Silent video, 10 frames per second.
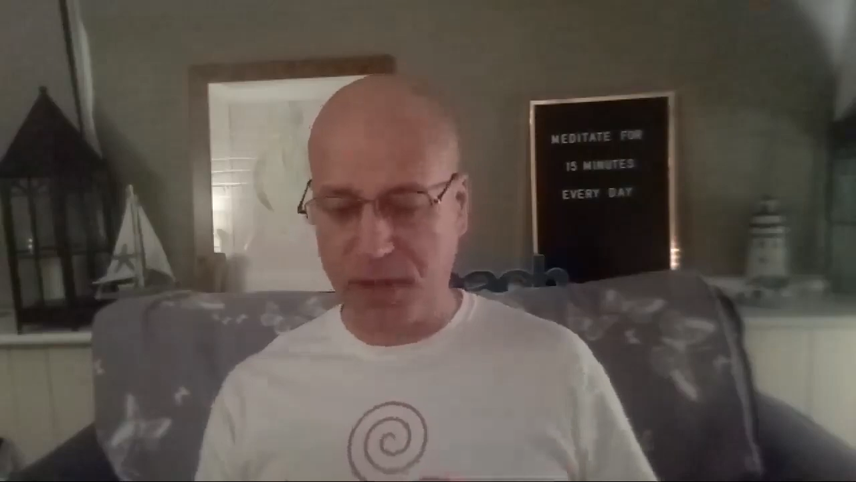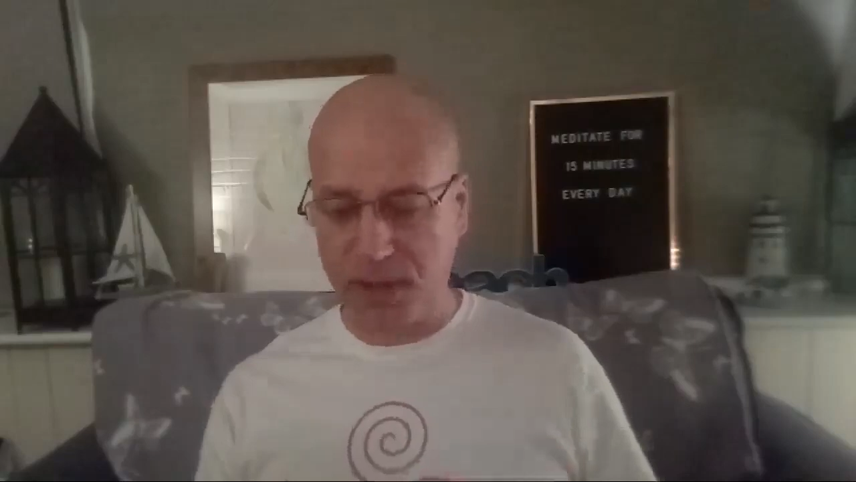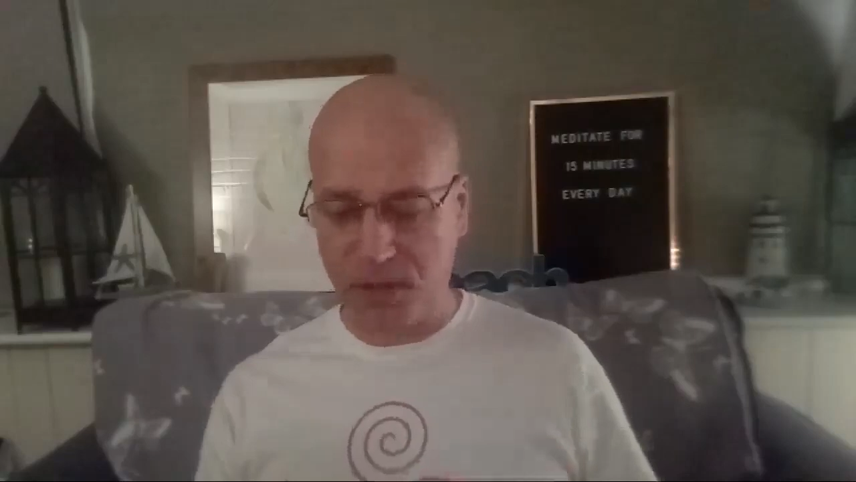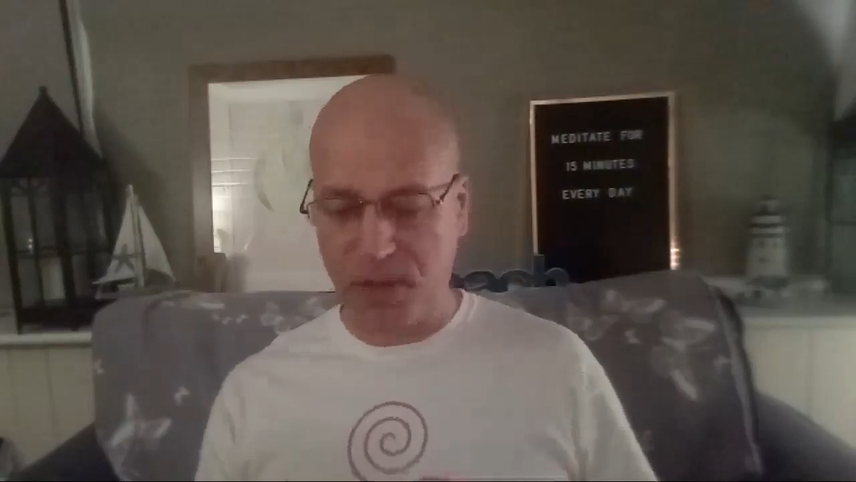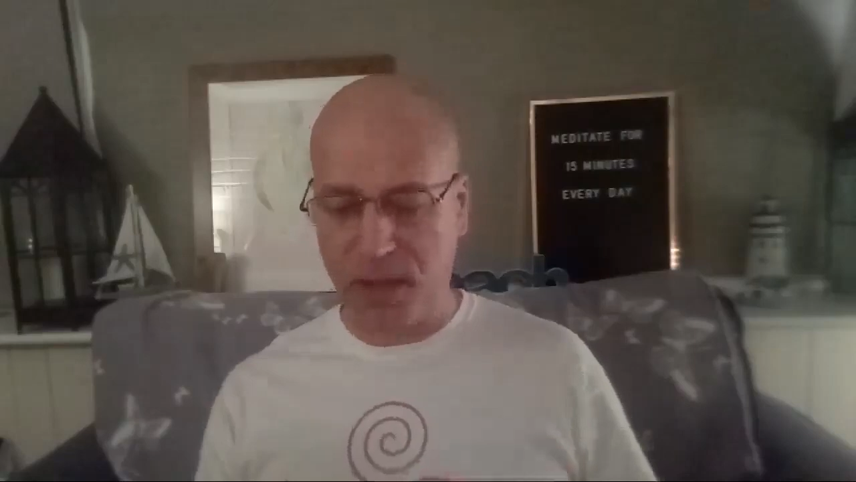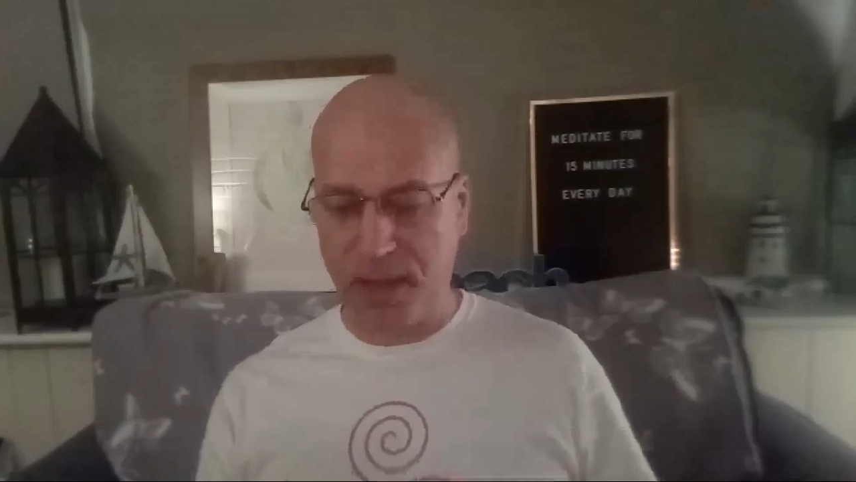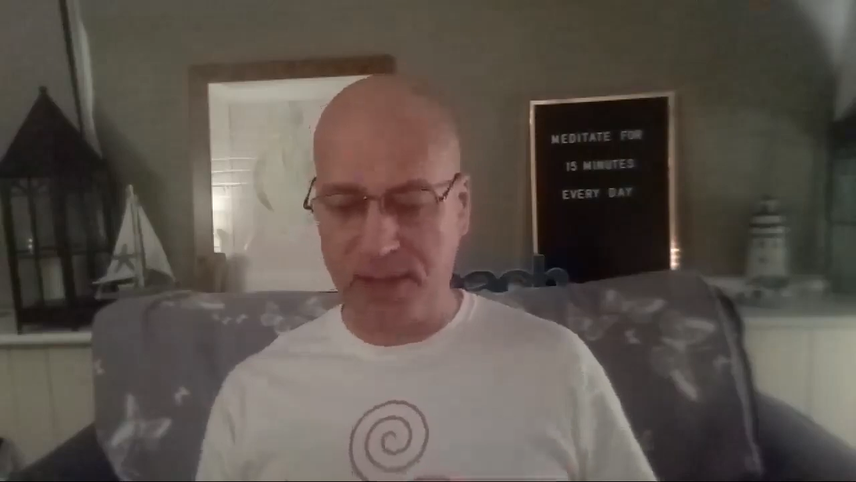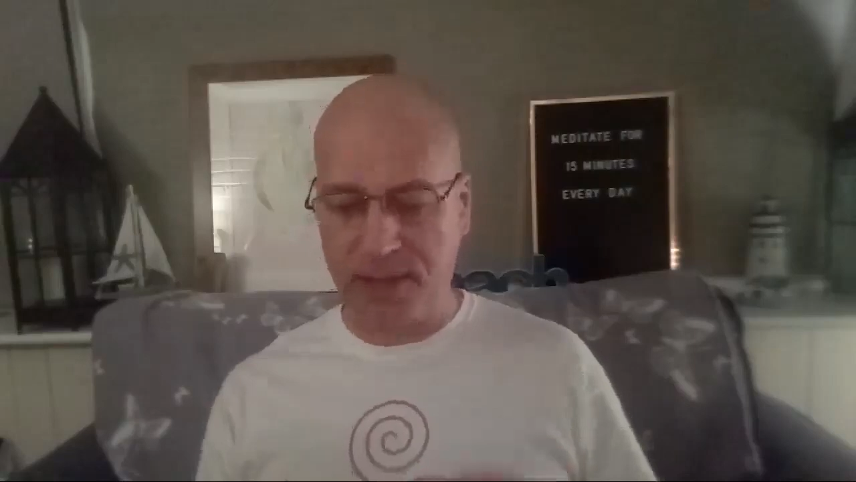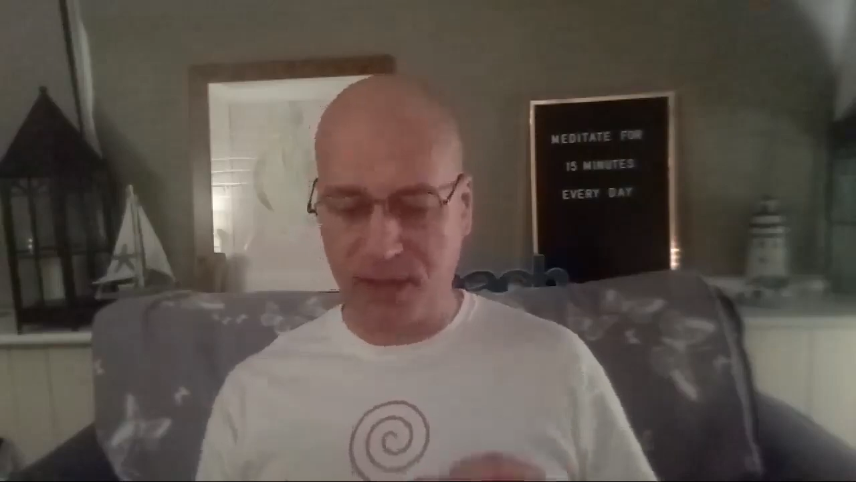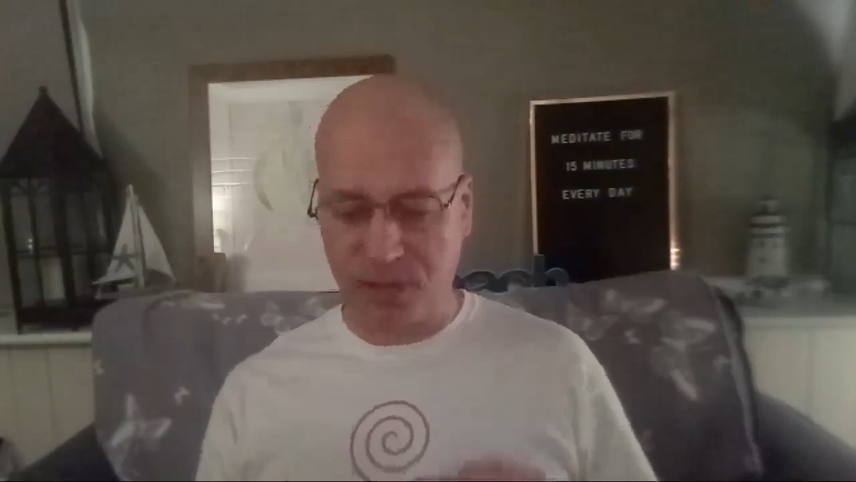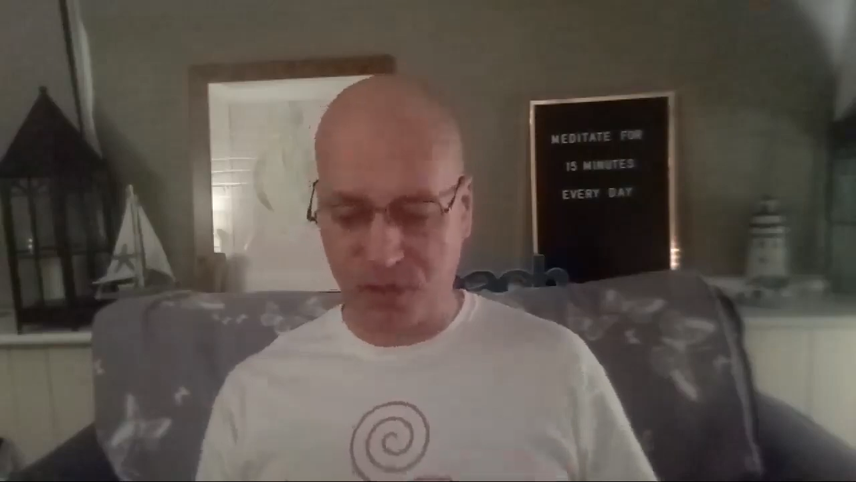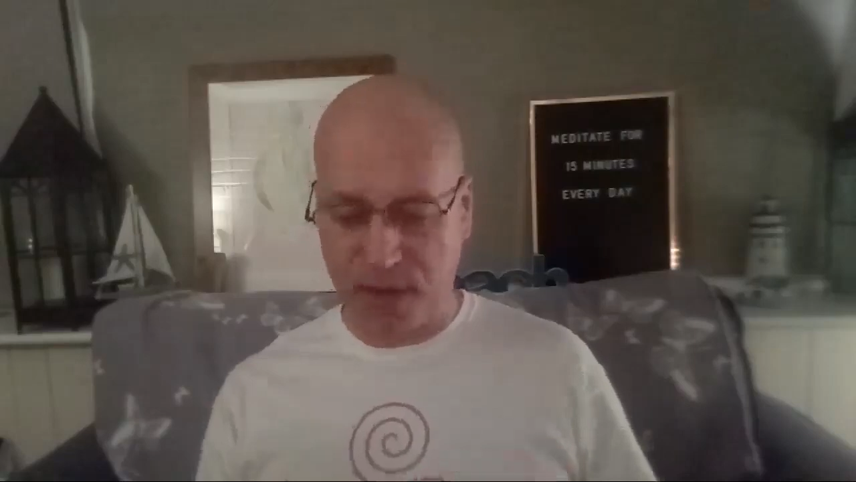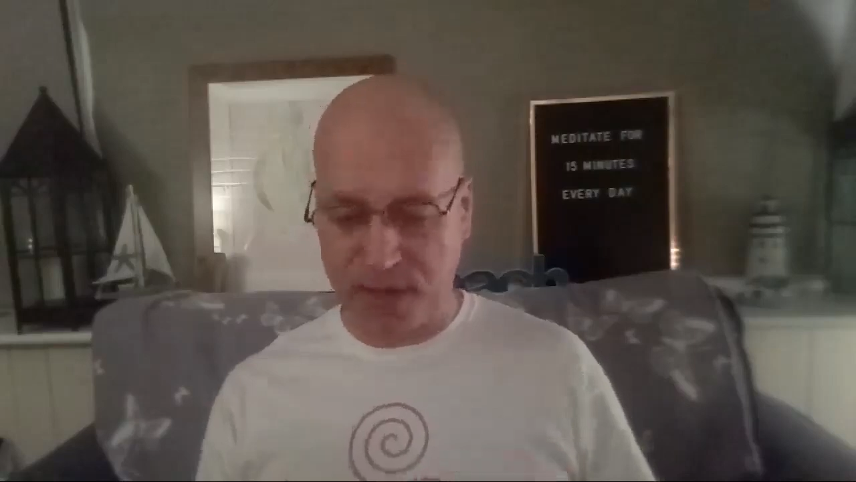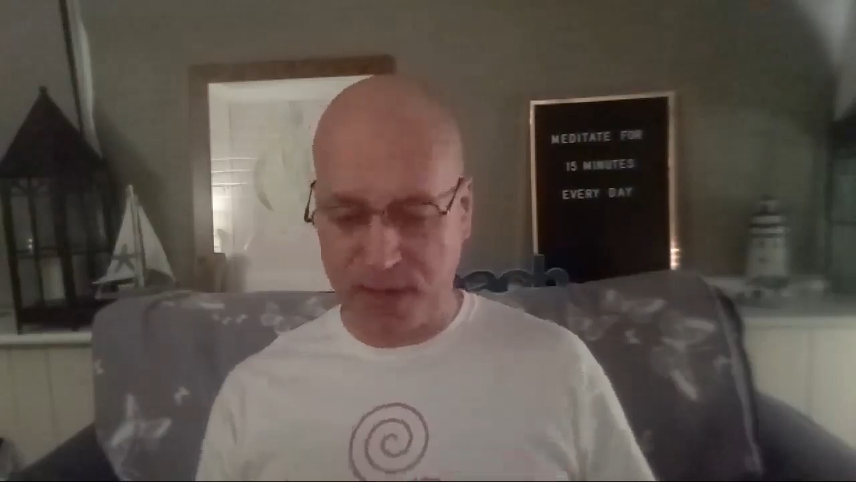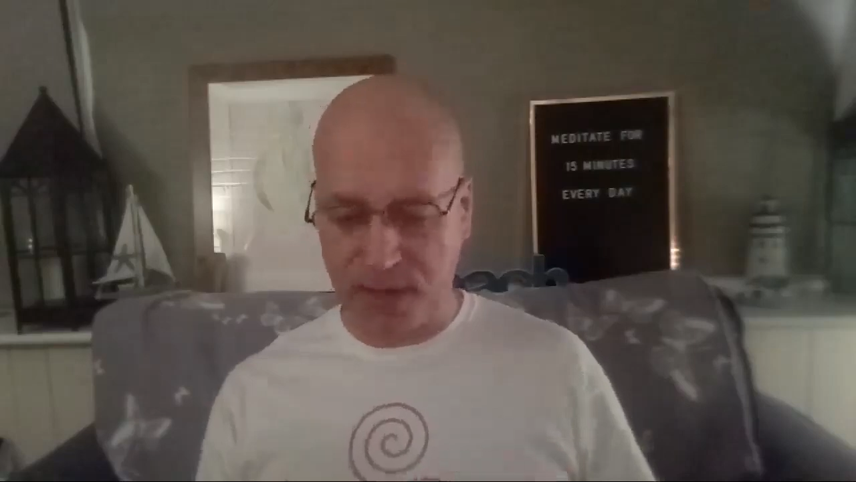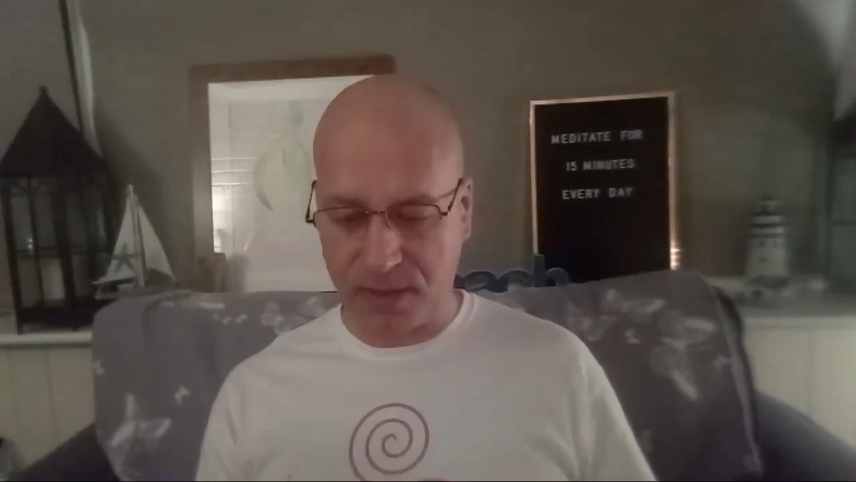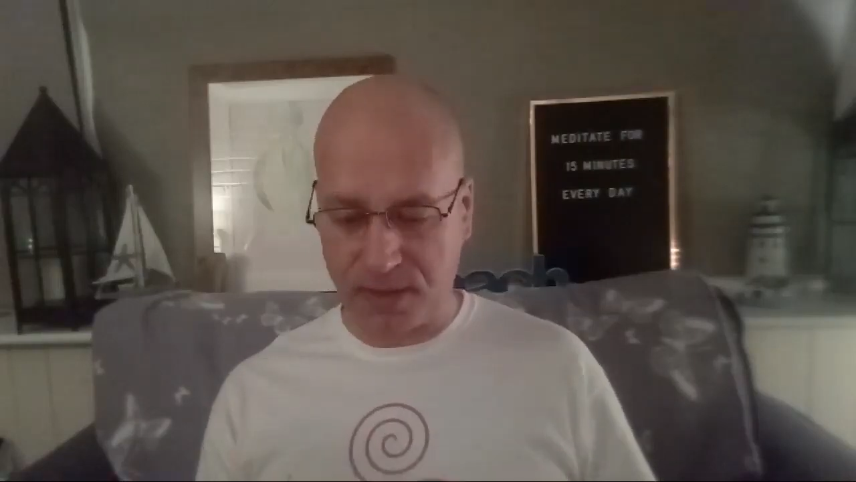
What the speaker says: to their discredit.